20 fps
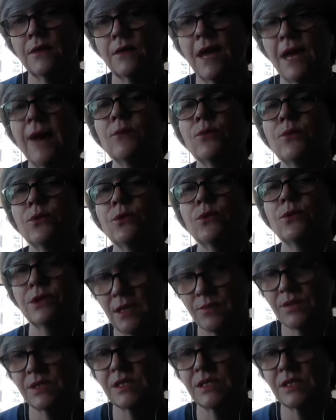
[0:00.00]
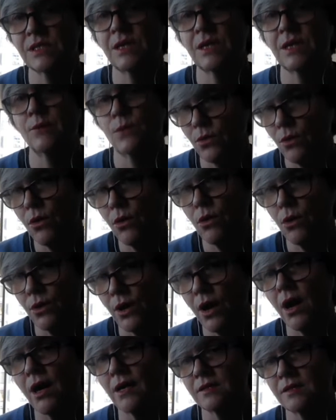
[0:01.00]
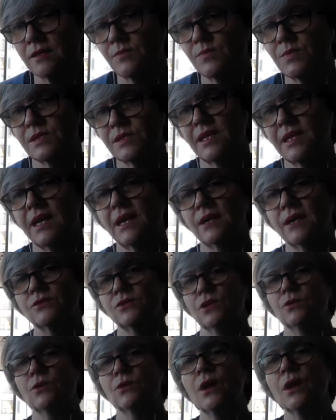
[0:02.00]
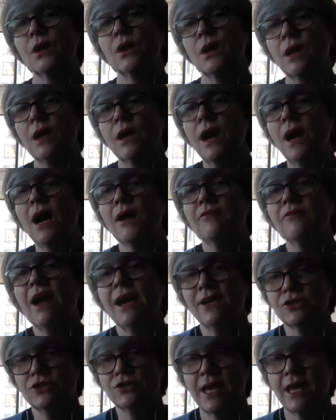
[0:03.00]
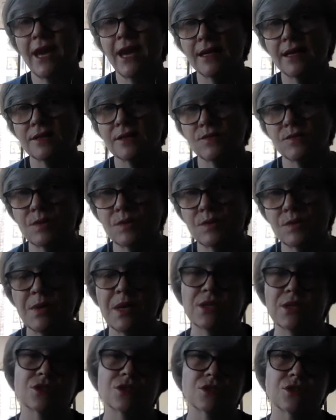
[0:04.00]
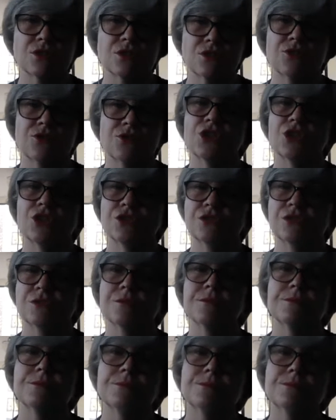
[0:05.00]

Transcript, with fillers: that would keep someone on hospice care. So I've actually had hospice patients for years.